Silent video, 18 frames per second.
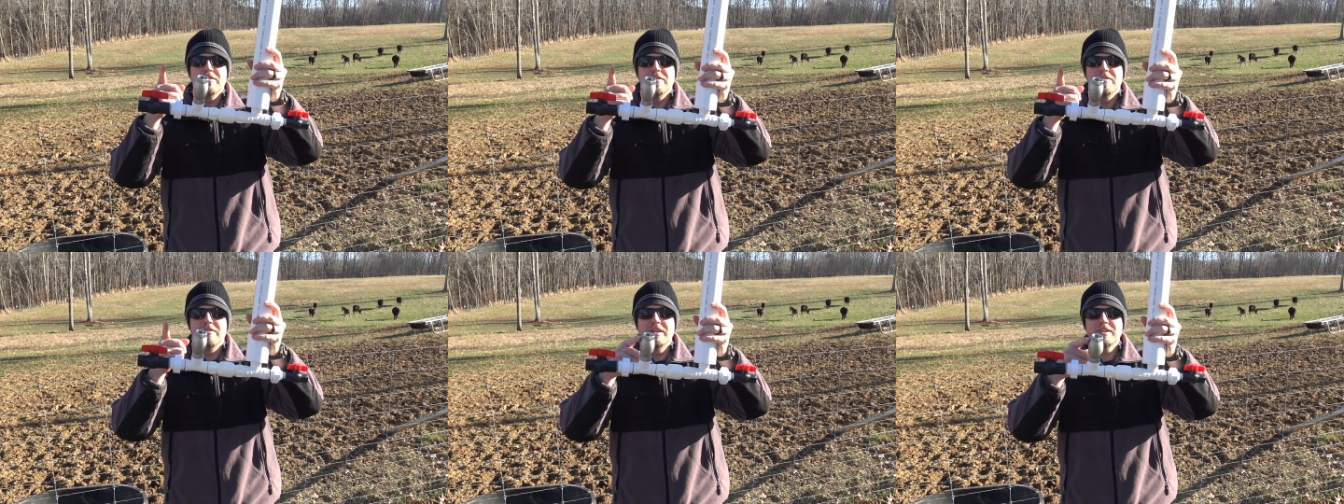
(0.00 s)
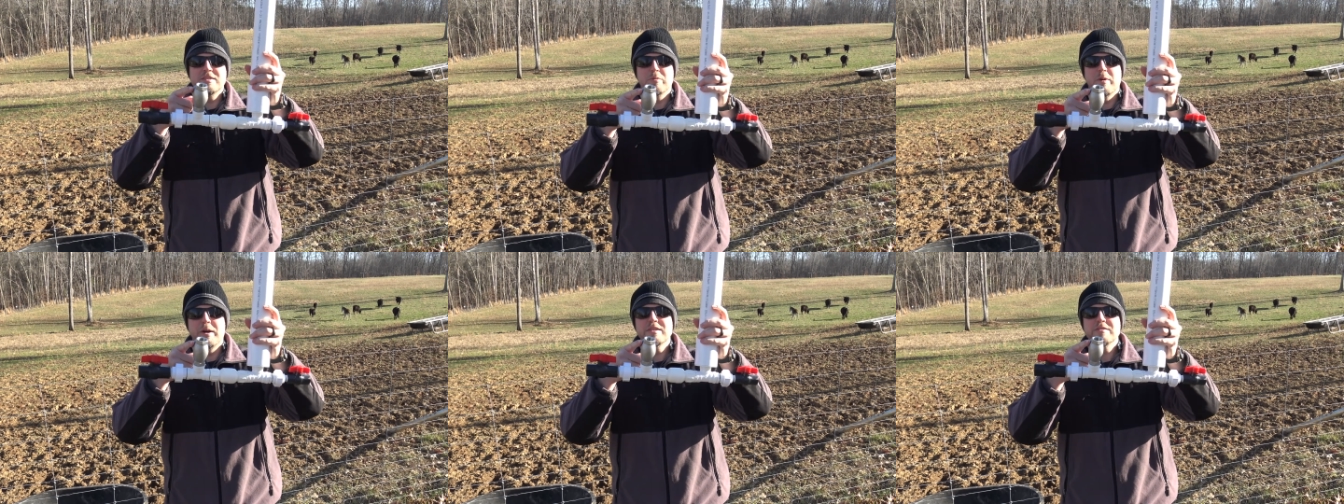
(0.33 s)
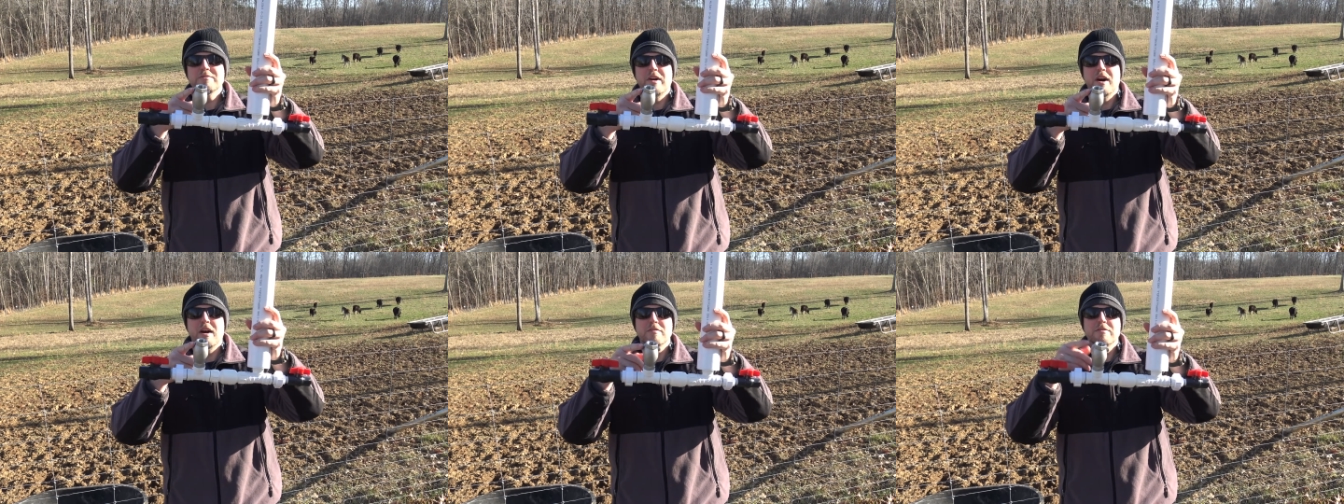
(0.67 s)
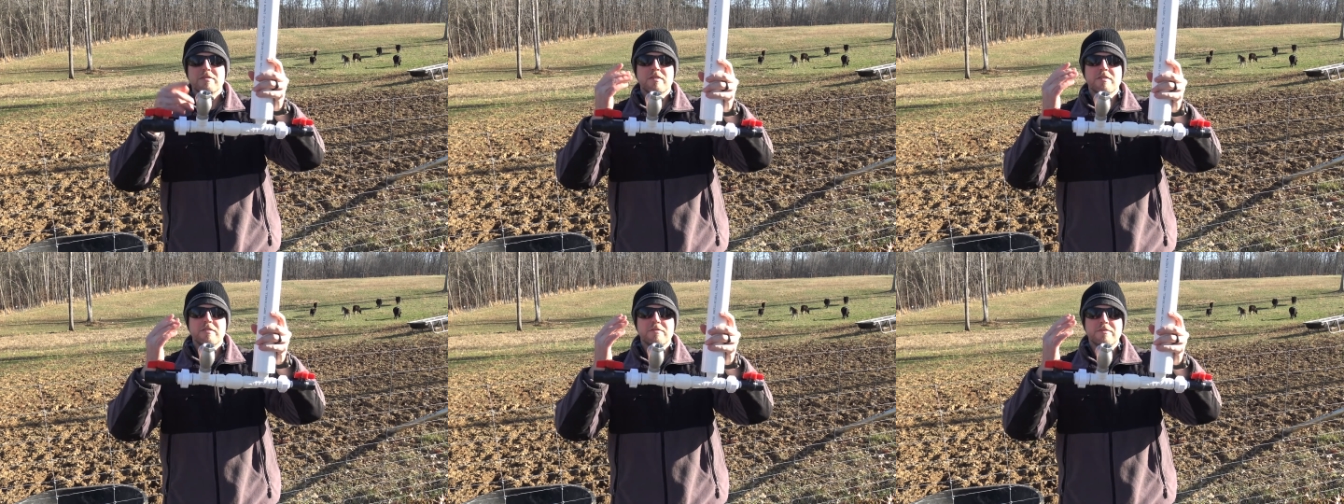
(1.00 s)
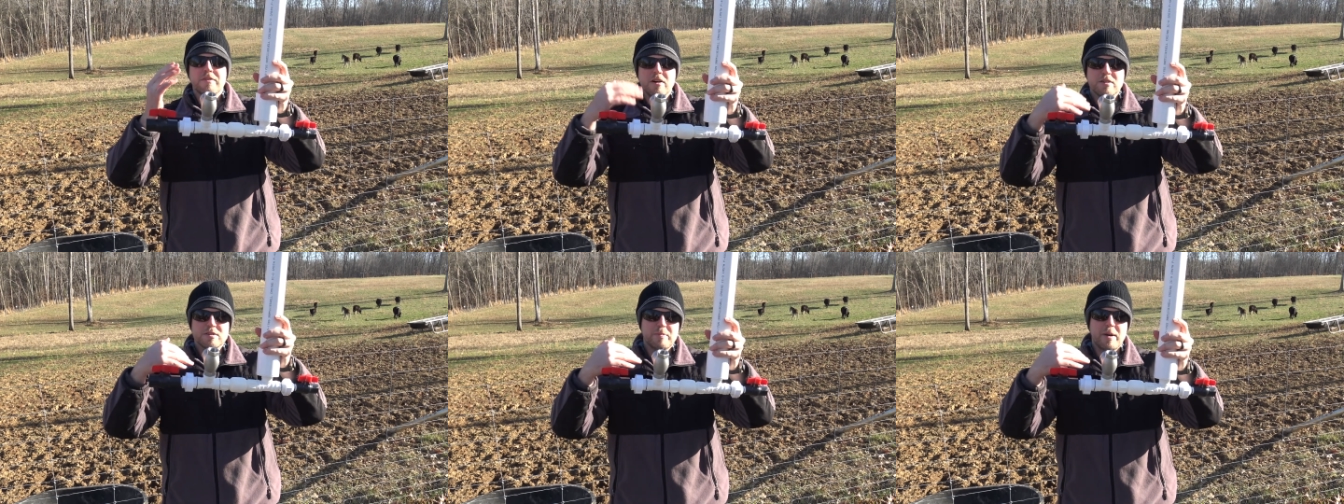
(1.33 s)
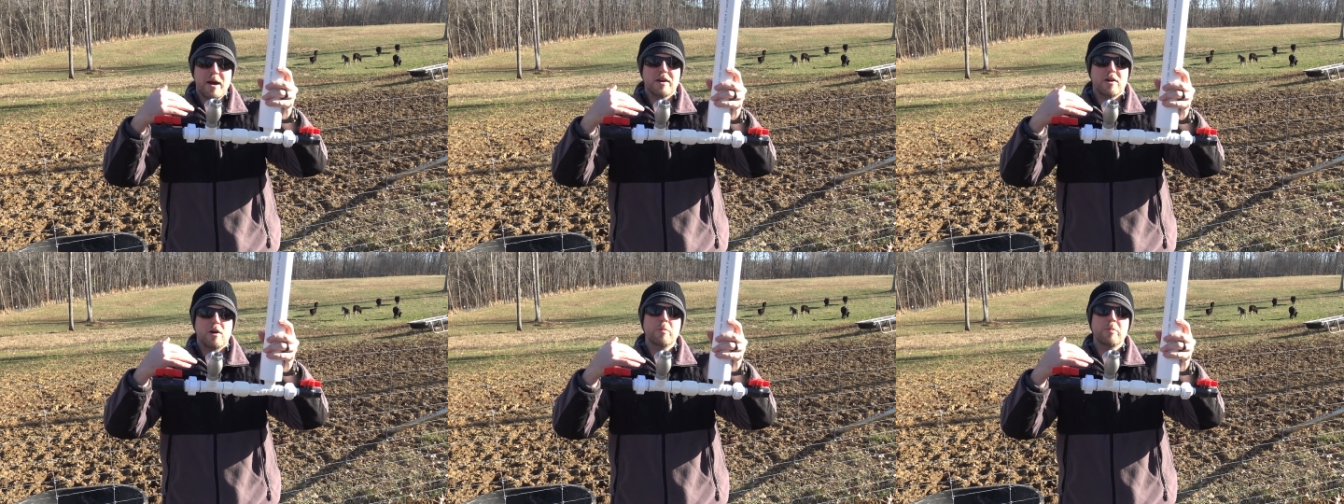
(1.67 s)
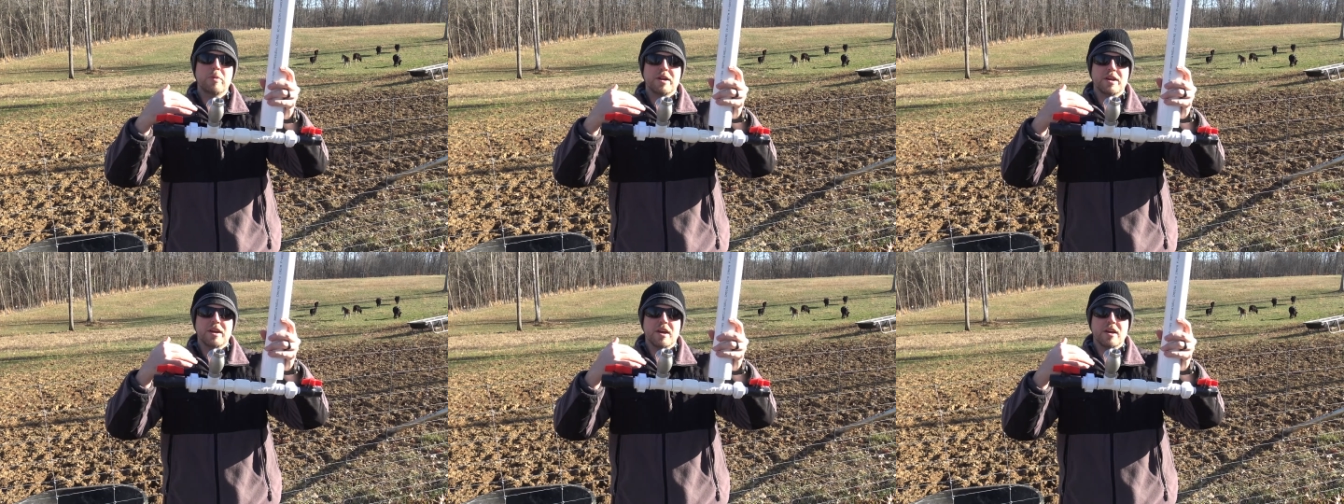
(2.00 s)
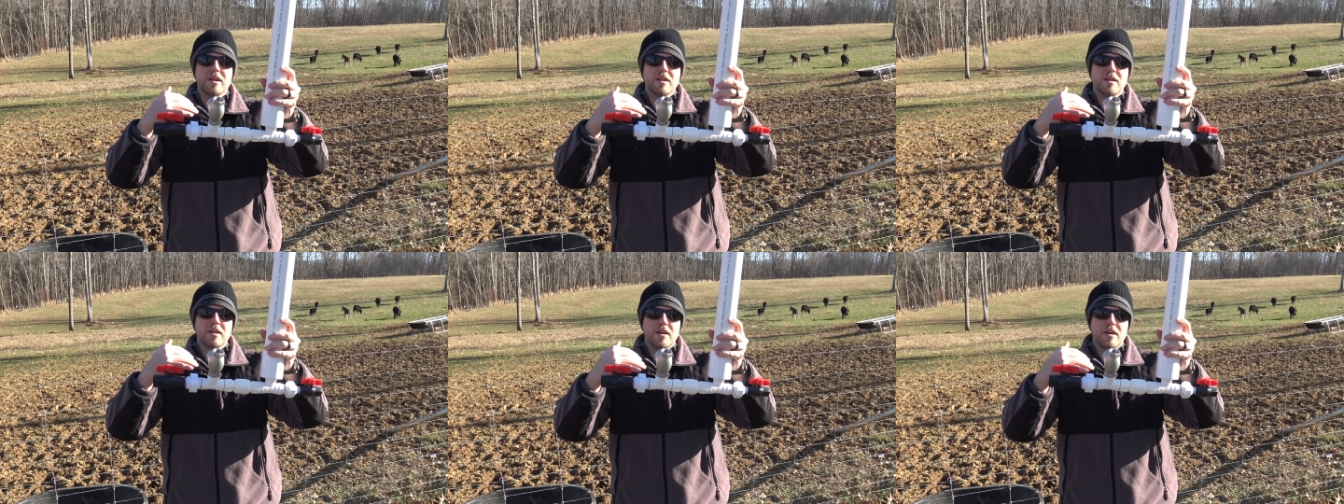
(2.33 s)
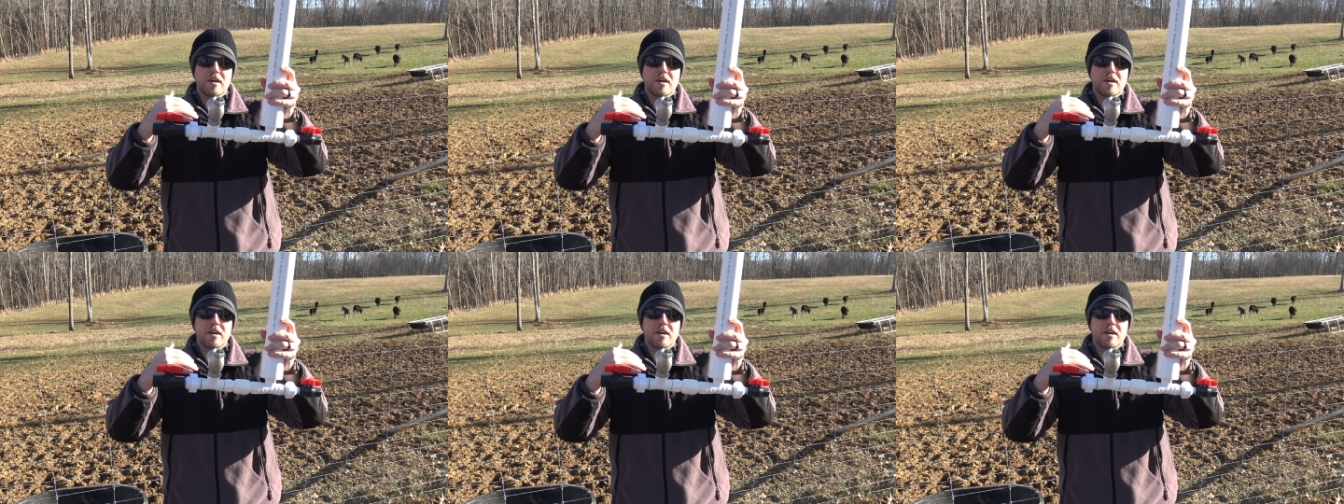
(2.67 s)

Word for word: this waste valve falls back open again.